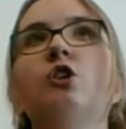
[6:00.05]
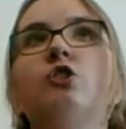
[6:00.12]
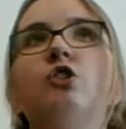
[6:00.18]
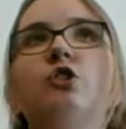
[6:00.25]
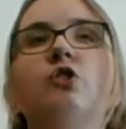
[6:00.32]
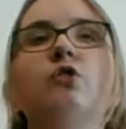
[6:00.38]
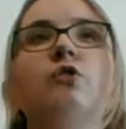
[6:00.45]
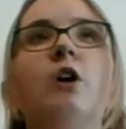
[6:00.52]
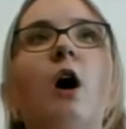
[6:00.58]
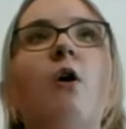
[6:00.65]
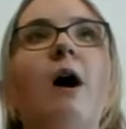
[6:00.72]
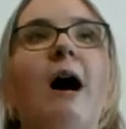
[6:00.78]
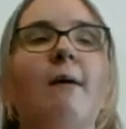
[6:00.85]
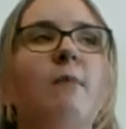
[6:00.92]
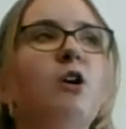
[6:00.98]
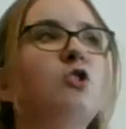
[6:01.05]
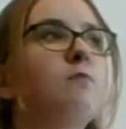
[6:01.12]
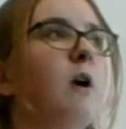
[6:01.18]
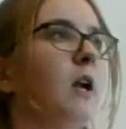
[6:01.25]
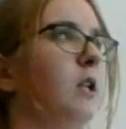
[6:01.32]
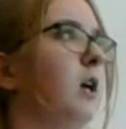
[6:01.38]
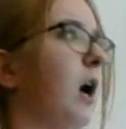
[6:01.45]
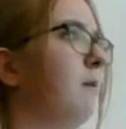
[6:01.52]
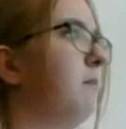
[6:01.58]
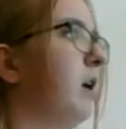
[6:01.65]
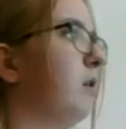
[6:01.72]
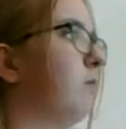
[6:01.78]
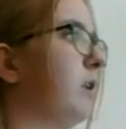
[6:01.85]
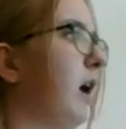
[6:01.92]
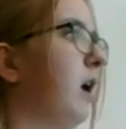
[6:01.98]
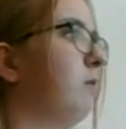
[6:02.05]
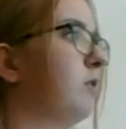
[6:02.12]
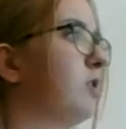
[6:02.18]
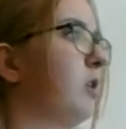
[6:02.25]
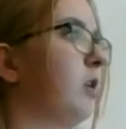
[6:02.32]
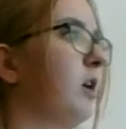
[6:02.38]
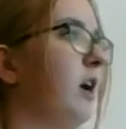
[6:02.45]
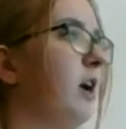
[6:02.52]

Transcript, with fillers: Do you know how much money I made when I was your